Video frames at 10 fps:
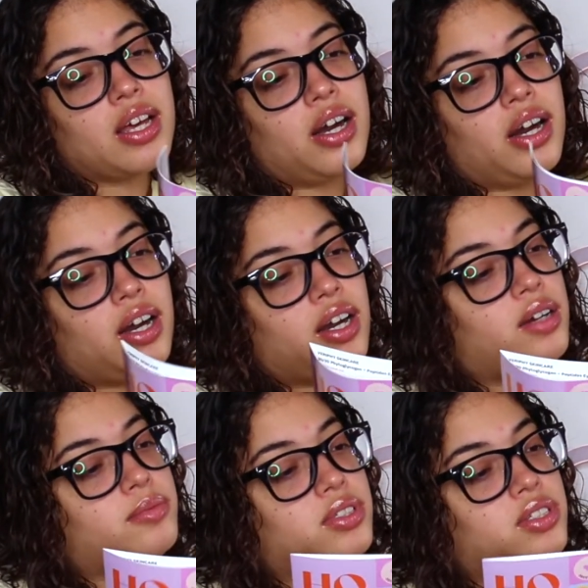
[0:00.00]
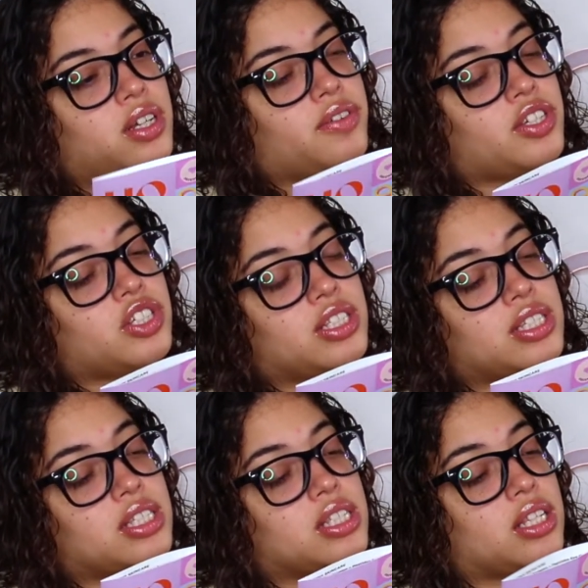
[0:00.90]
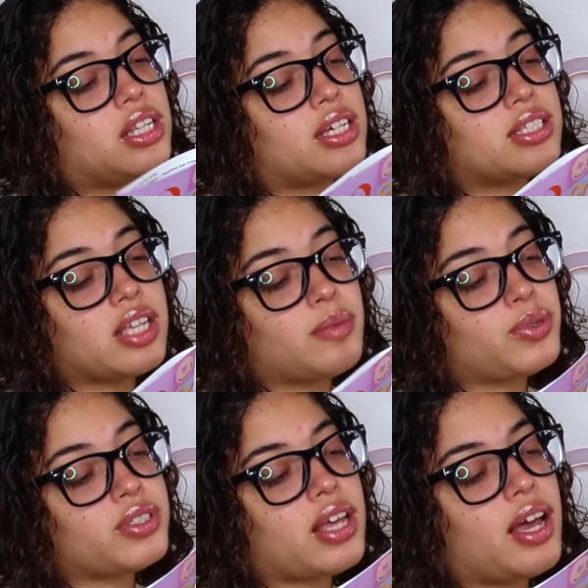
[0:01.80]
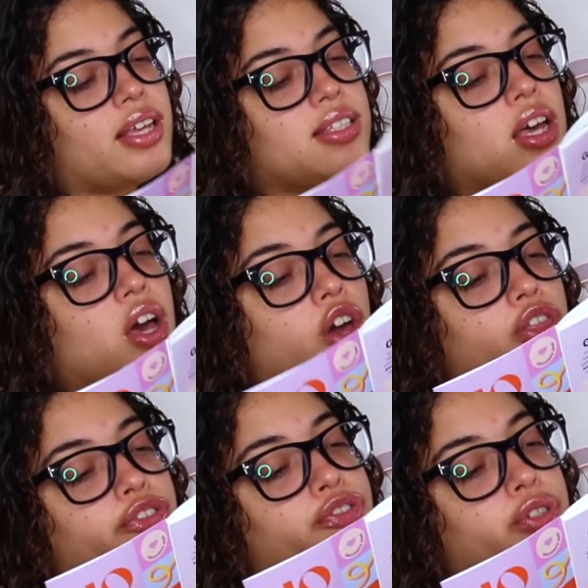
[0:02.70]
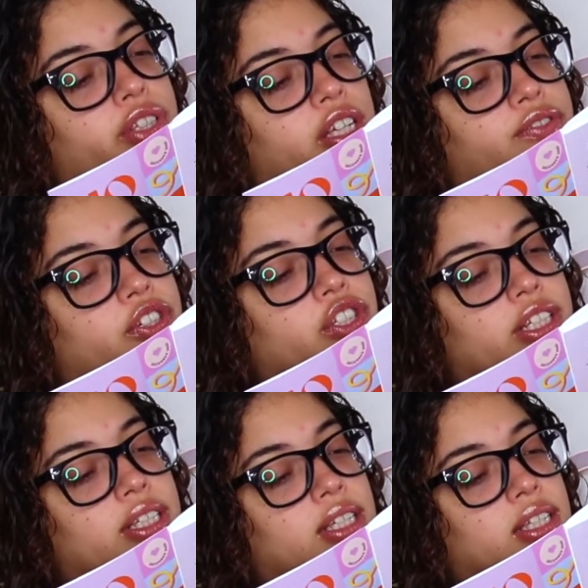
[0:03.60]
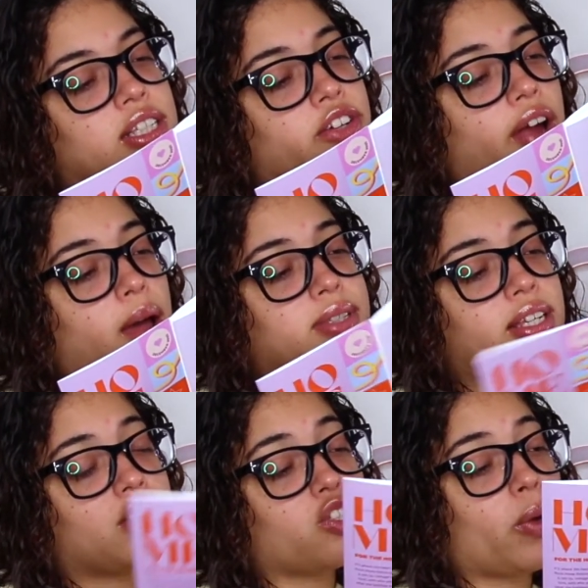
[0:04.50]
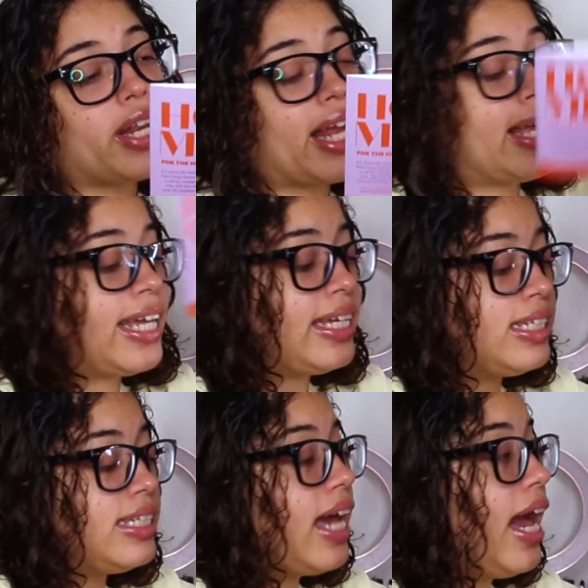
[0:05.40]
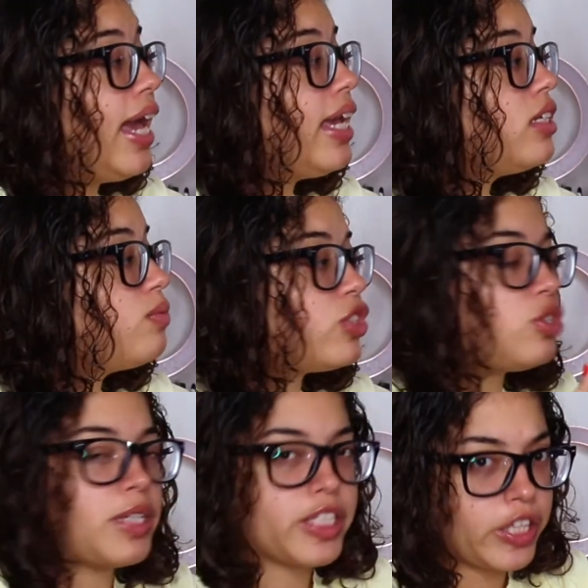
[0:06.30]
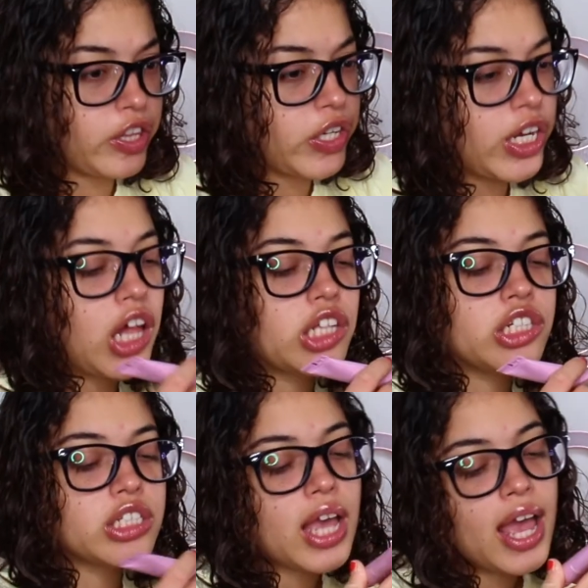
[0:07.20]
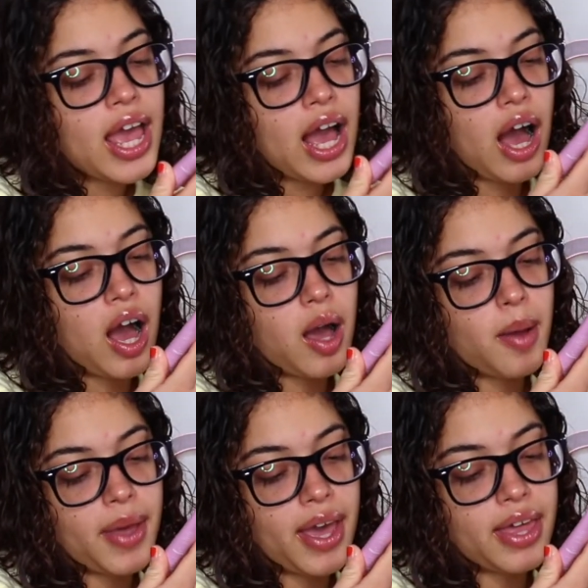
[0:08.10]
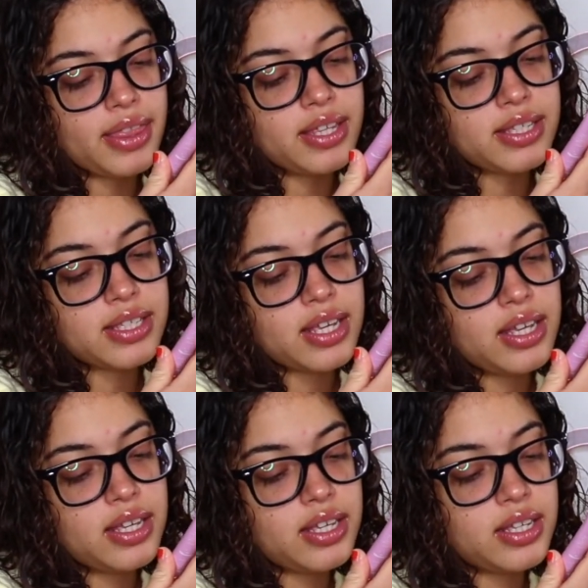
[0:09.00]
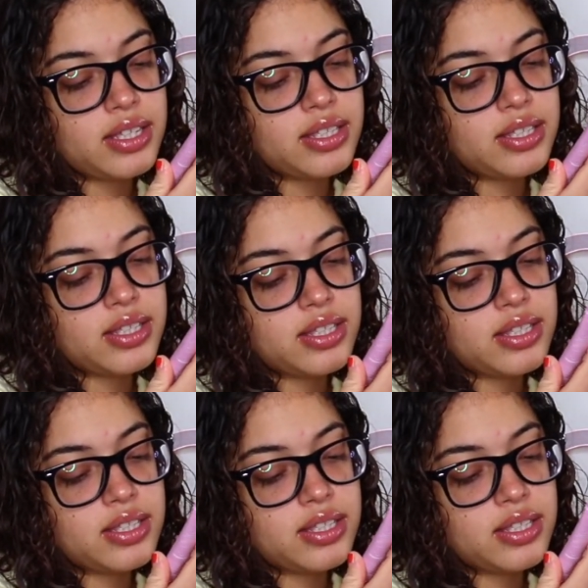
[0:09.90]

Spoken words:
The Generation, this is a deluxe sample size. The full size version is 60 grams and is $29.99, which is basically $30. And this is